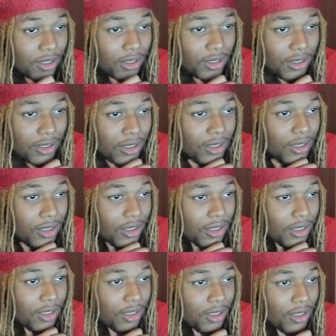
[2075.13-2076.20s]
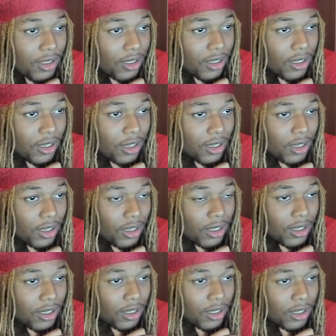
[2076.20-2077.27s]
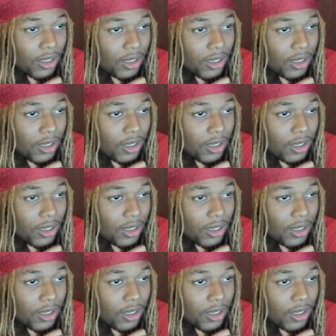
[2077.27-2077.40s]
The person shown says nothing.